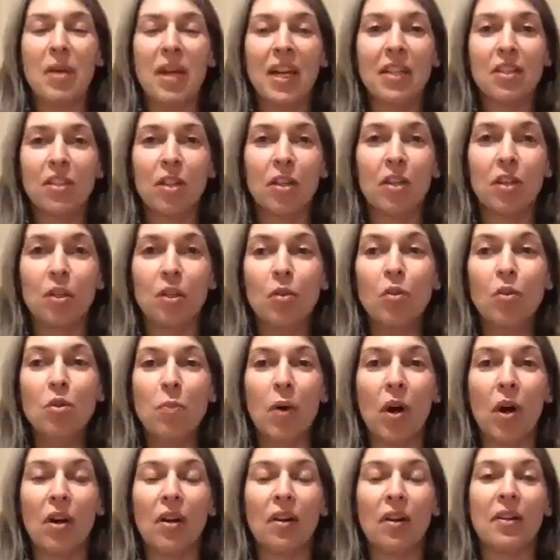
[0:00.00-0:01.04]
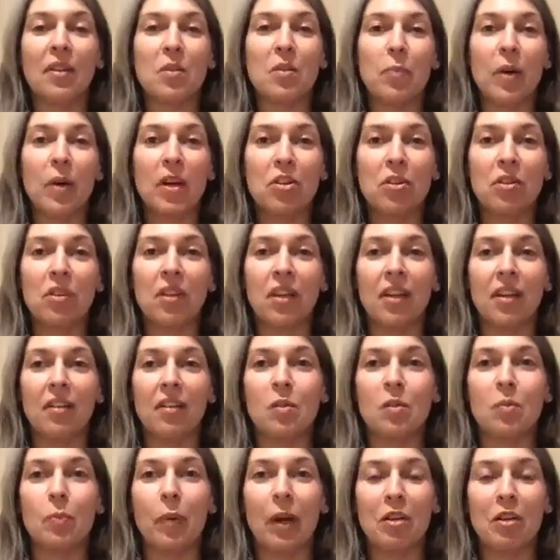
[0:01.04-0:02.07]
I mean, it's a huge part, and especially
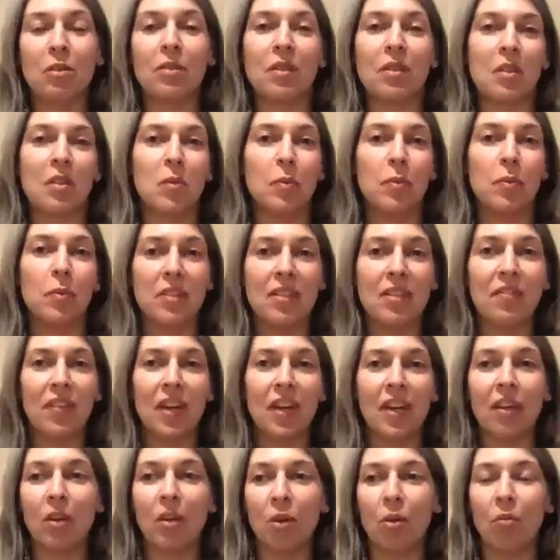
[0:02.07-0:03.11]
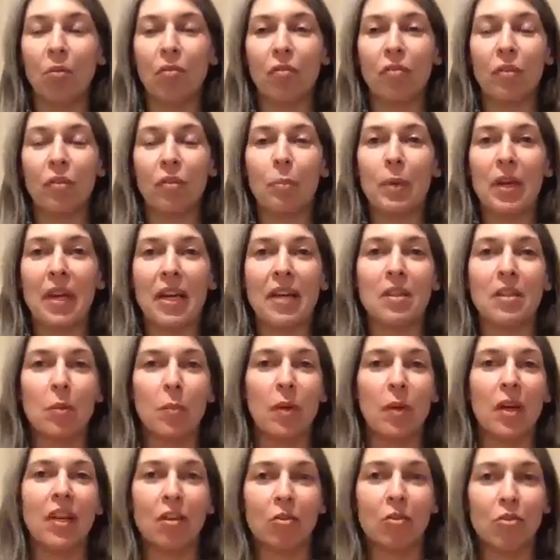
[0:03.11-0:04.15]
specialty specific. You know, for me as a
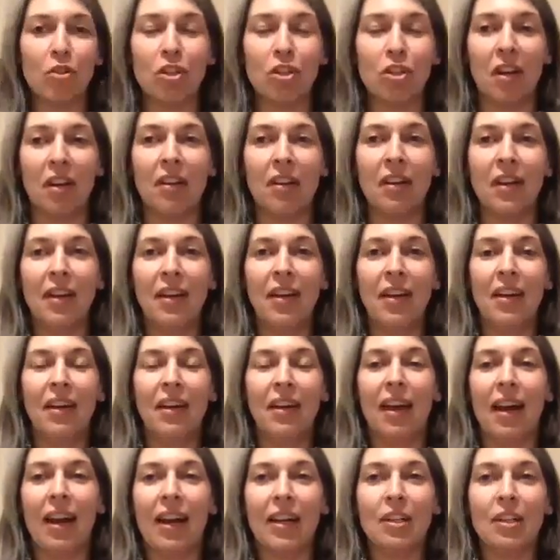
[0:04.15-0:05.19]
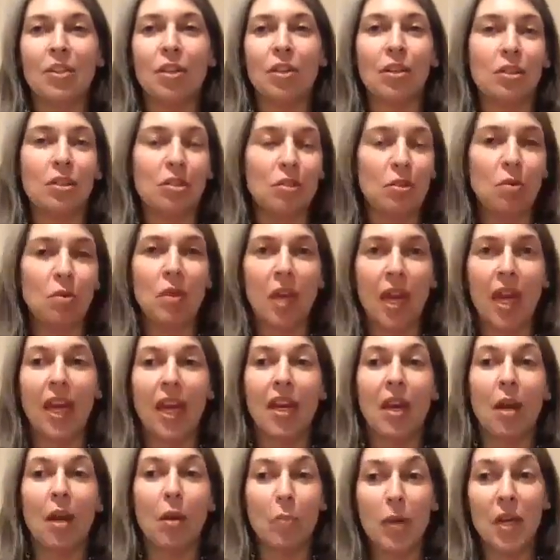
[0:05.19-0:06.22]
pediatrician, I turn to the
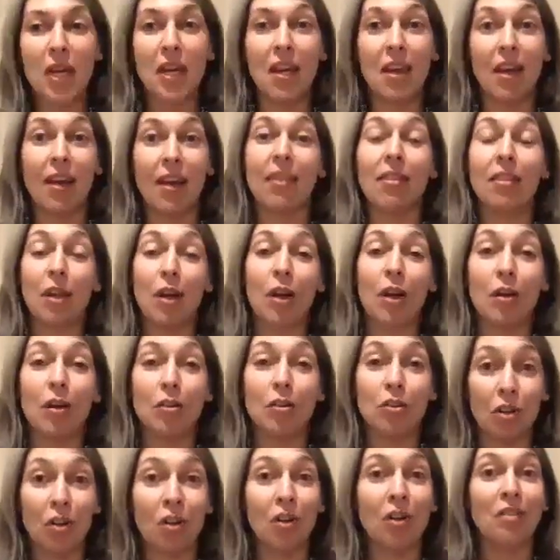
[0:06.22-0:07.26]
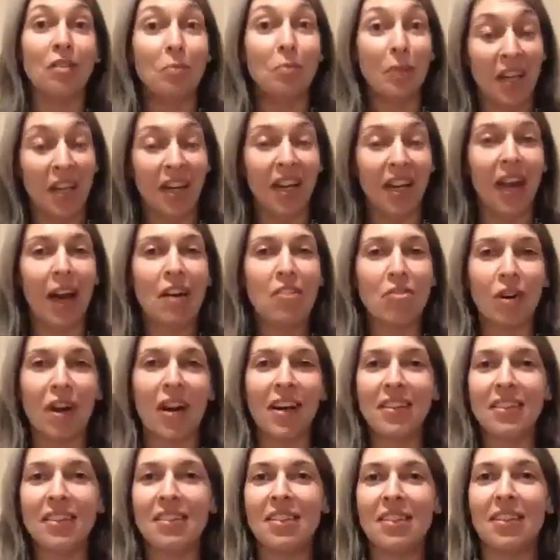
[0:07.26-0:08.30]
AAP and their journal,
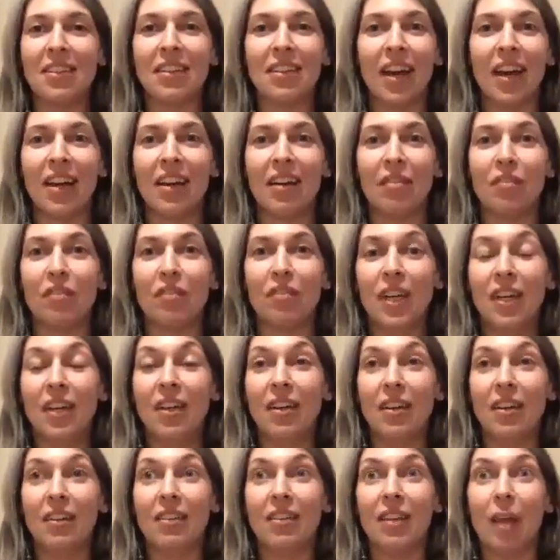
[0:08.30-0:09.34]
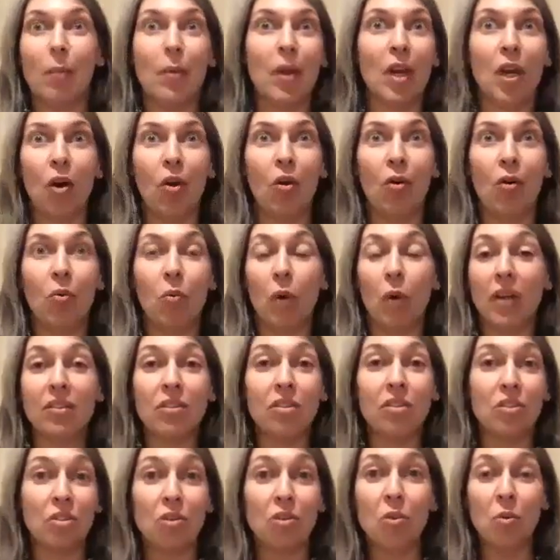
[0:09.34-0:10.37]
Pediatrics, to kind of let me know
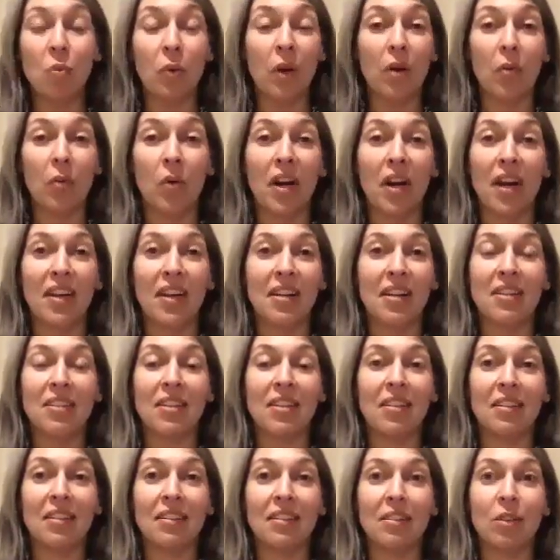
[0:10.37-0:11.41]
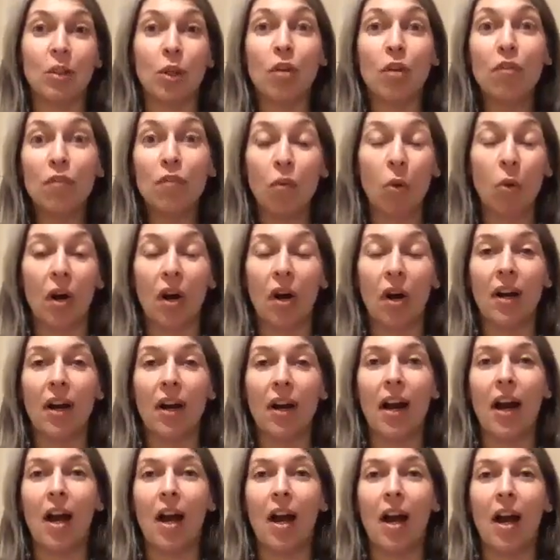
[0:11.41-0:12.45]
what's new and what I need to look for.
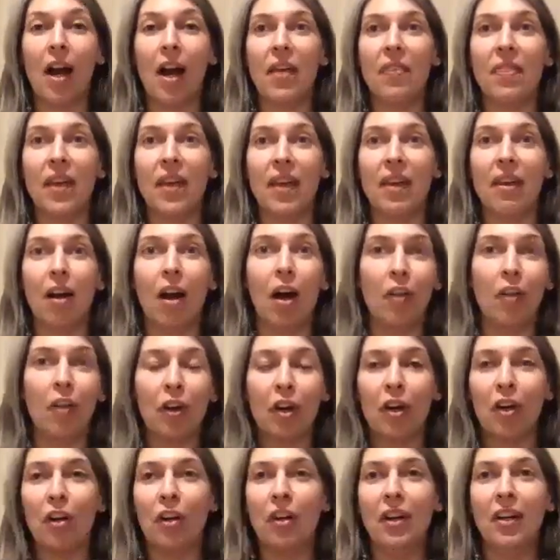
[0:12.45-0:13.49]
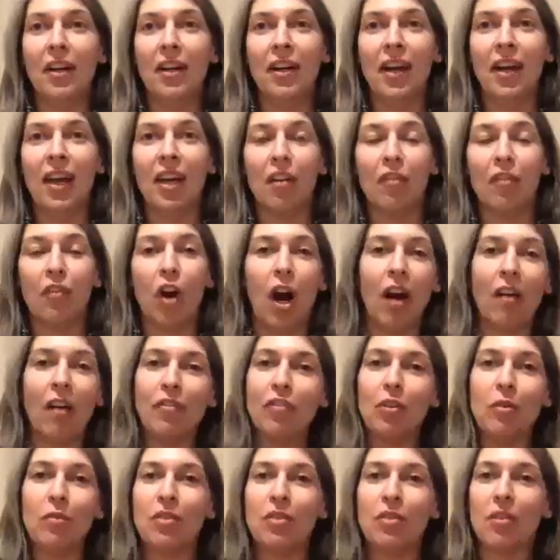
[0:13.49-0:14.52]
And then other kind of
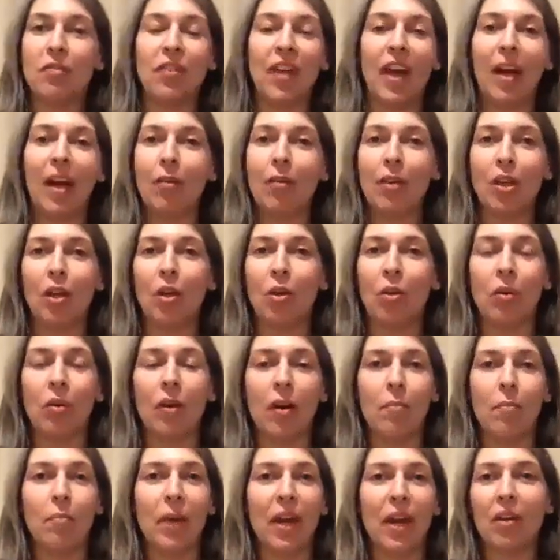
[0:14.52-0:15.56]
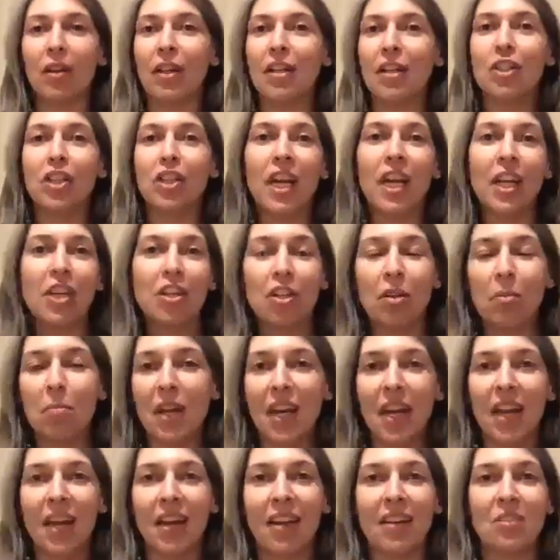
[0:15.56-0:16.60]
offshoots of that, you know, medical education
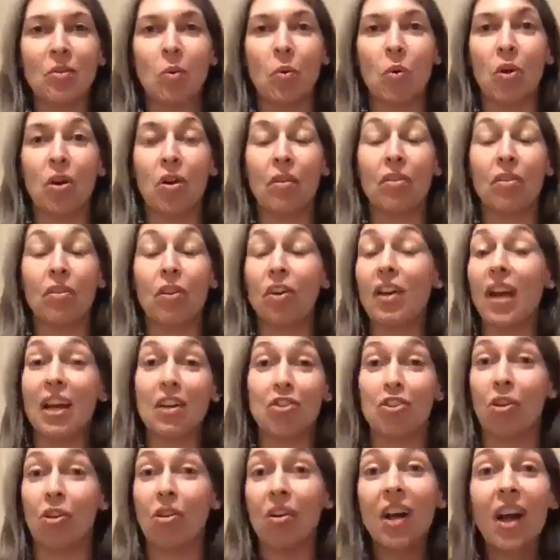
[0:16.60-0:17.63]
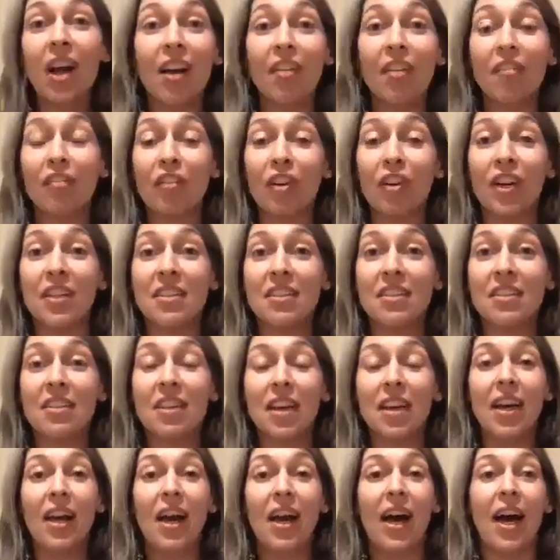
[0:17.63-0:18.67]
meetings or their national conference.
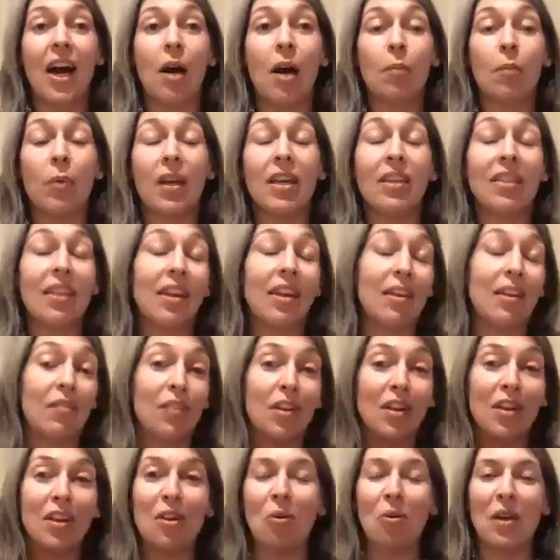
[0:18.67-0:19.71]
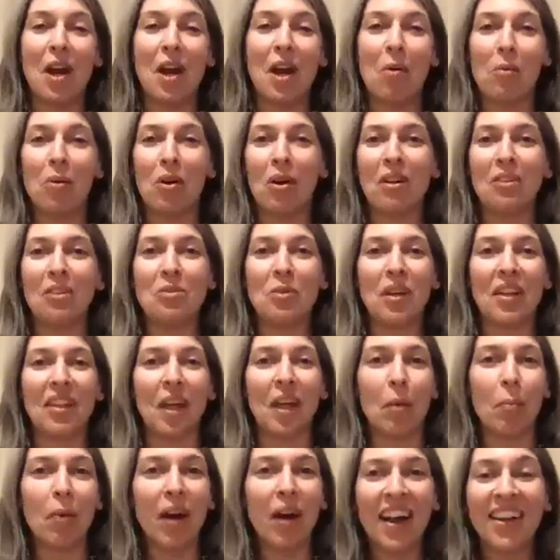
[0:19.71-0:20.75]
They even, you know, now we're all doing a lot
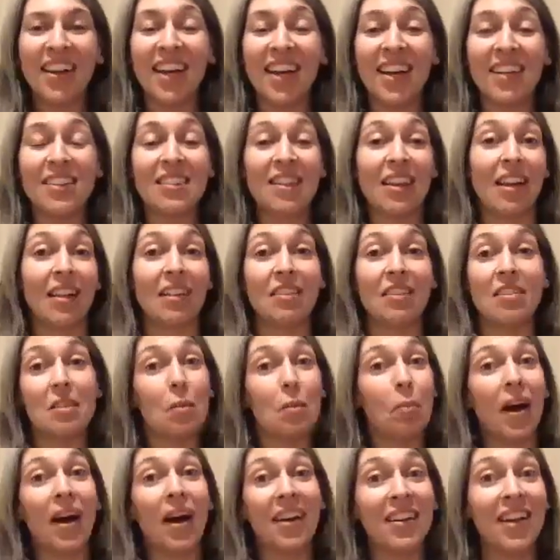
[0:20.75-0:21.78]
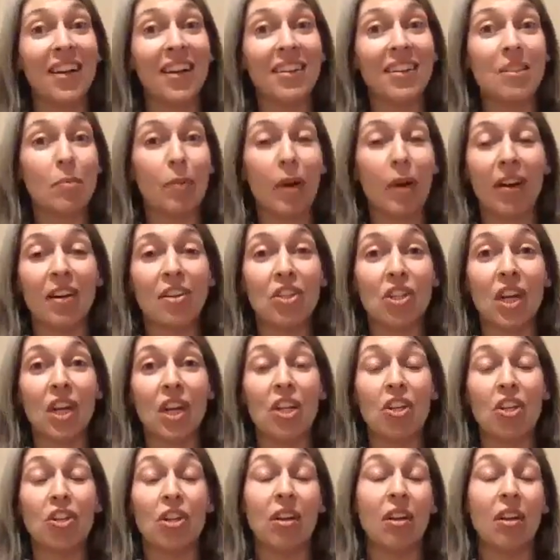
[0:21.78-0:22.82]
of podcasting. I listen to podcasts about
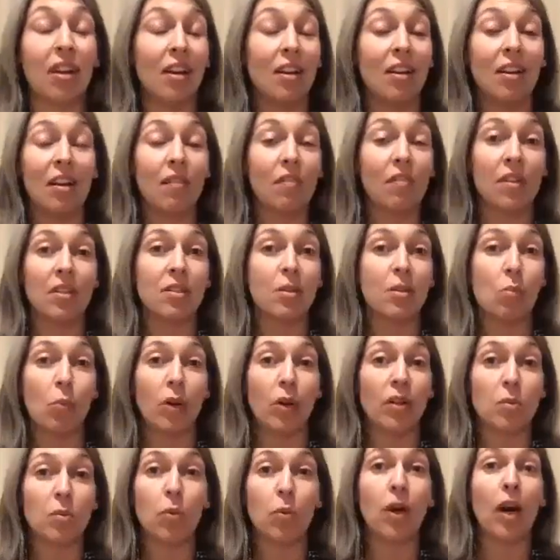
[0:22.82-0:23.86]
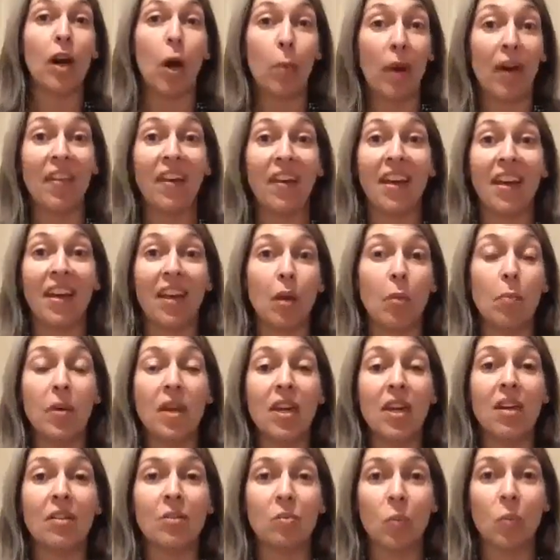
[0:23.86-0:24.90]
education, and even some ones put out by the
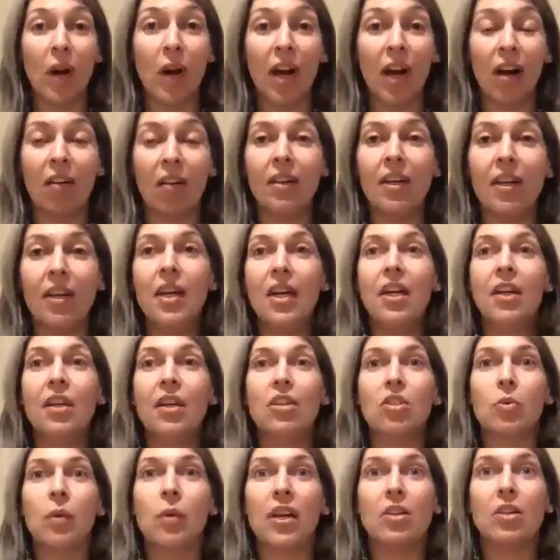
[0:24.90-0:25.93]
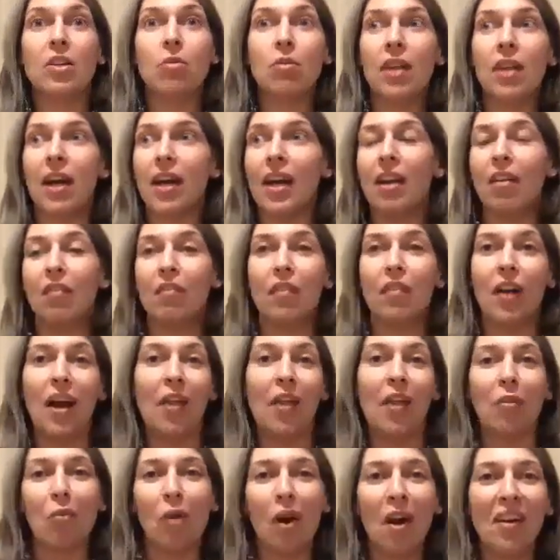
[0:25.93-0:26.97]
AAP as well. So I do that kind of on
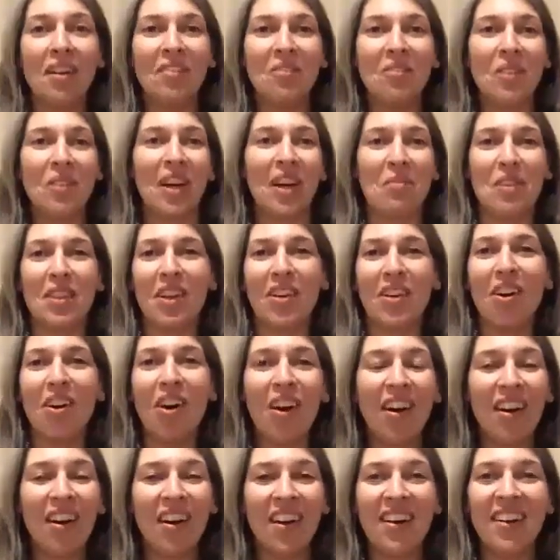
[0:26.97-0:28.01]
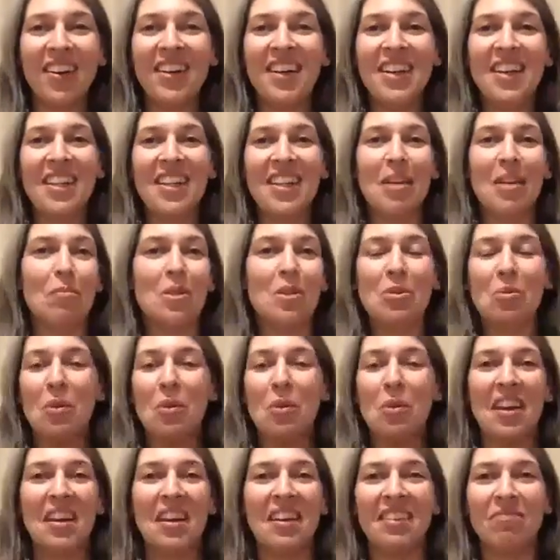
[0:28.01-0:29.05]
the run when I'm in the car, in
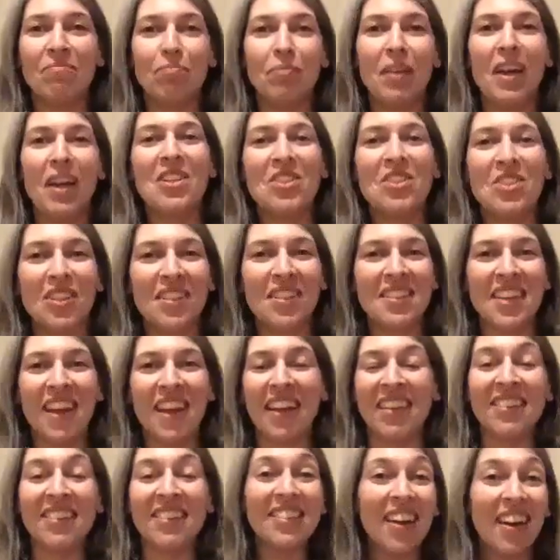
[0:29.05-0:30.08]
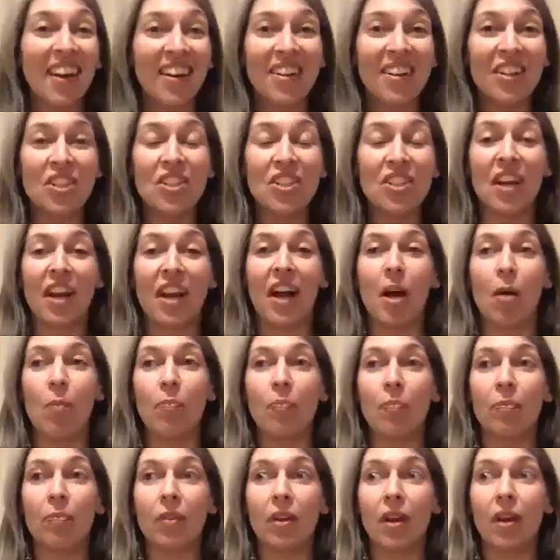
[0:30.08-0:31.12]
between patients, at lunch,
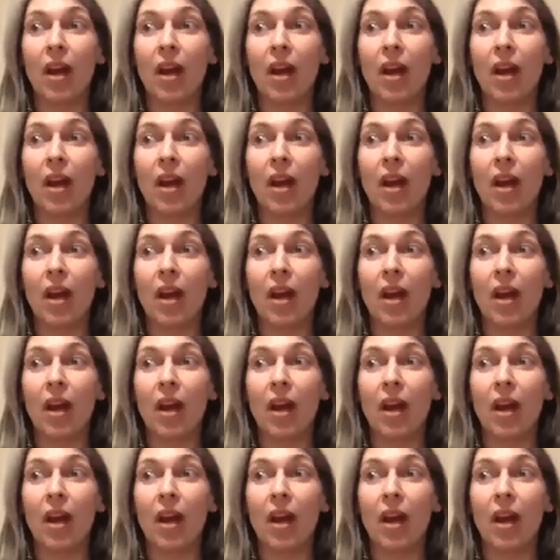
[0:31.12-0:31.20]
on